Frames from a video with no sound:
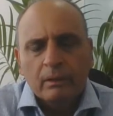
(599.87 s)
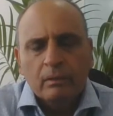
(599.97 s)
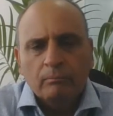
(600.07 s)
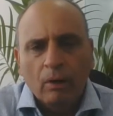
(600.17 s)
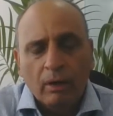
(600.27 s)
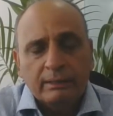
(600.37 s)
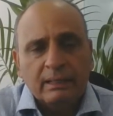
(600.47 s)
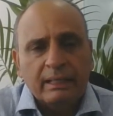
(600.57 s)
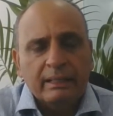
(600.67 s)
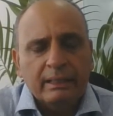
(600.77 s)
Bonds are
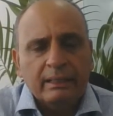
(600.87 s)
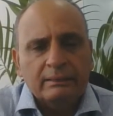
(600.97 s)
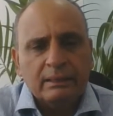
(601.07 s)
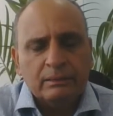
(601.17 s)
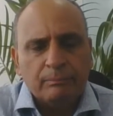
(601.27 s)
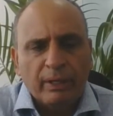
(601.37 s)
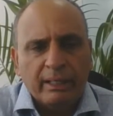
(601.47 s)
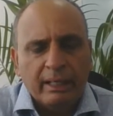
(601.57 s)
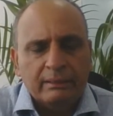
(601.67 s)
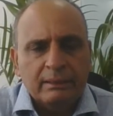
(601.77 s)
hitting
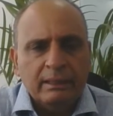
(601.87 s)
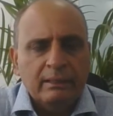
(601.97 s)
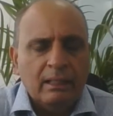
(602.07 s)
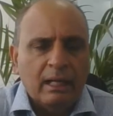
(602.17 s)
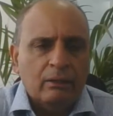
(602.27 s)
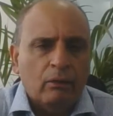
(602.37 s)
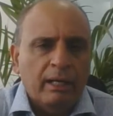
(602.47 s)
6.83, and oil